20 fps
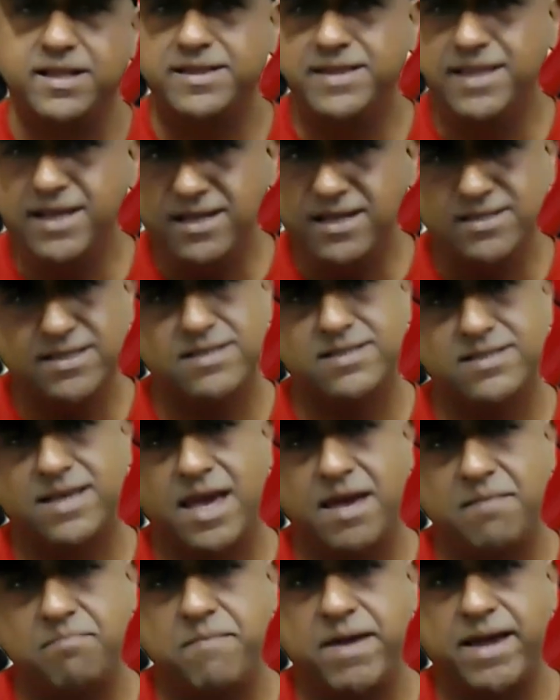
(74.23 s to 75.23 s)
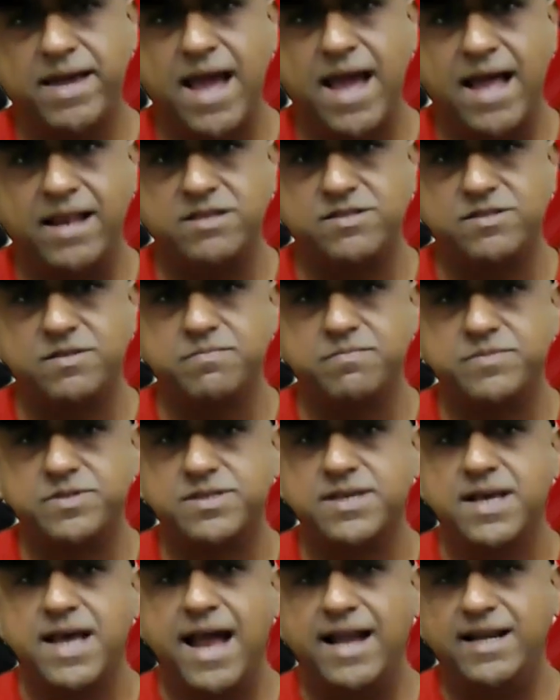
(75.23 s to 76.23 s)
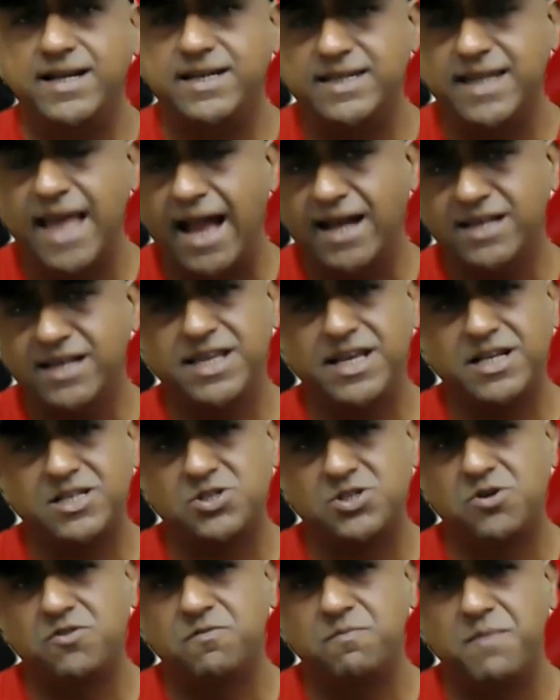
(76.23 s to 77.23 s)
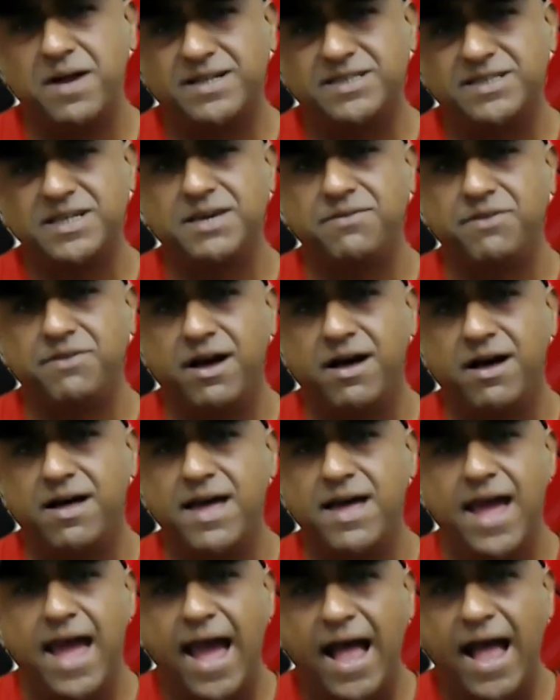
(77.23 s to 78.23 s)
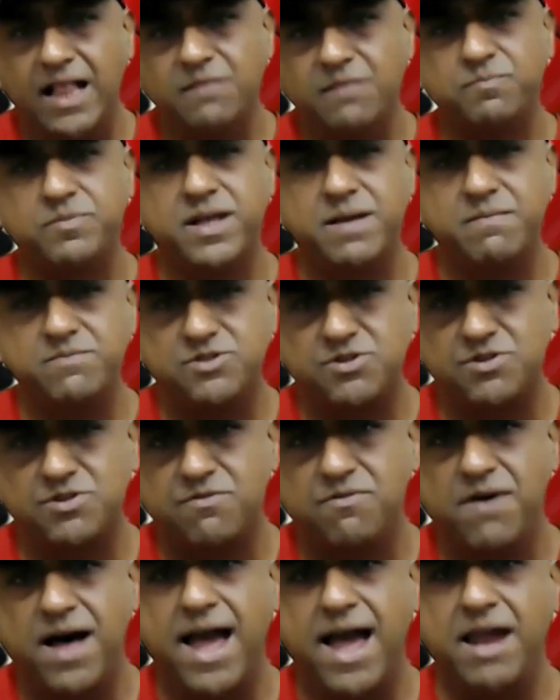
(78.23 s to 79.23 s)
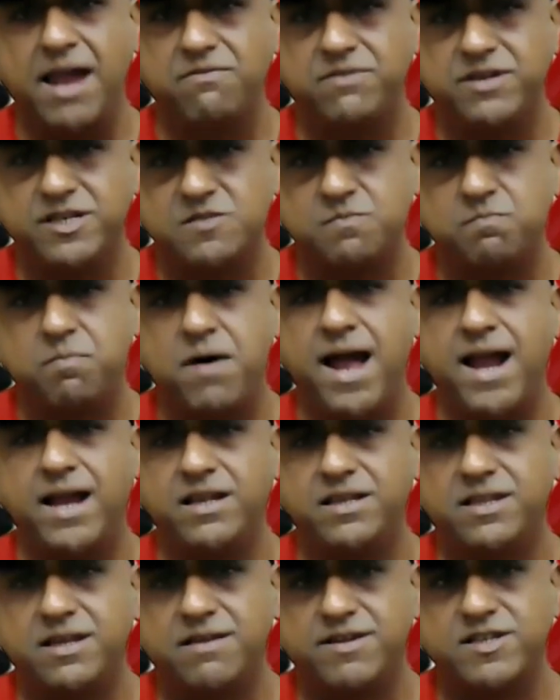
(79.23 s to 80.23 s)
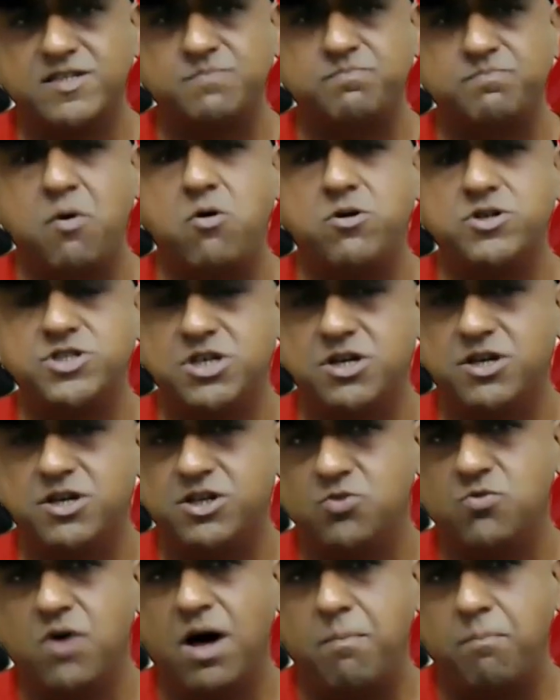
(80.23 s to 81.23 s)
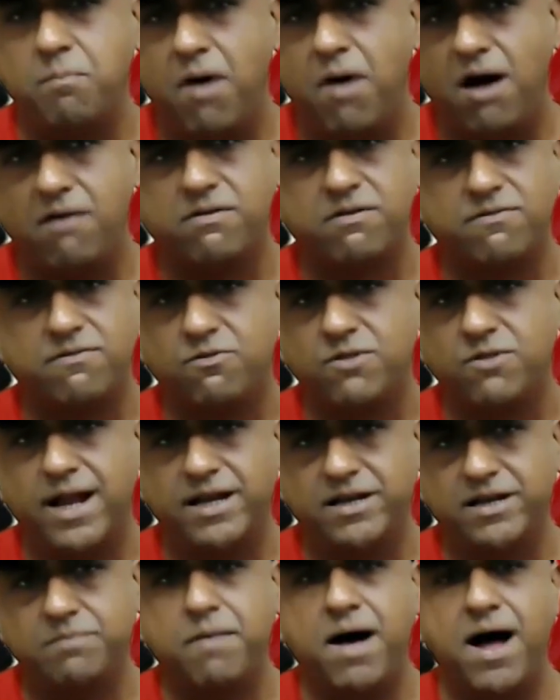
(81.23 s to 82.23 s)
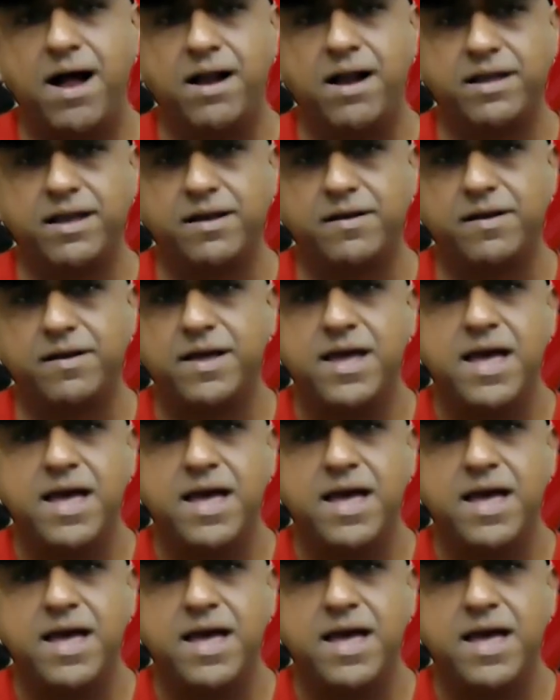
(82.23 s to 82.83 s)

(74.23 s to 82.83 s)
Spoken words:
These escape mechanisms and tactics of bacteria help them survive despite their exposure to a powerful antibiotic.